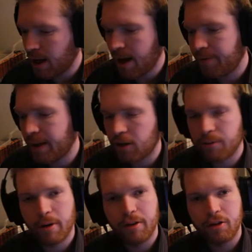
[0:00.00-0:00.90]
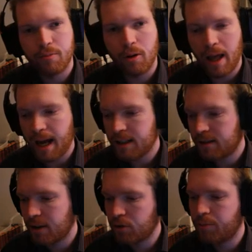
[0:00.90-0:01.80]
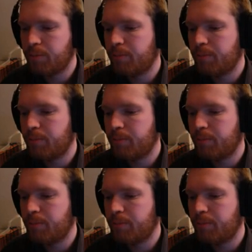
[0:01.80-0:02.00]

have that on one of the small hats that could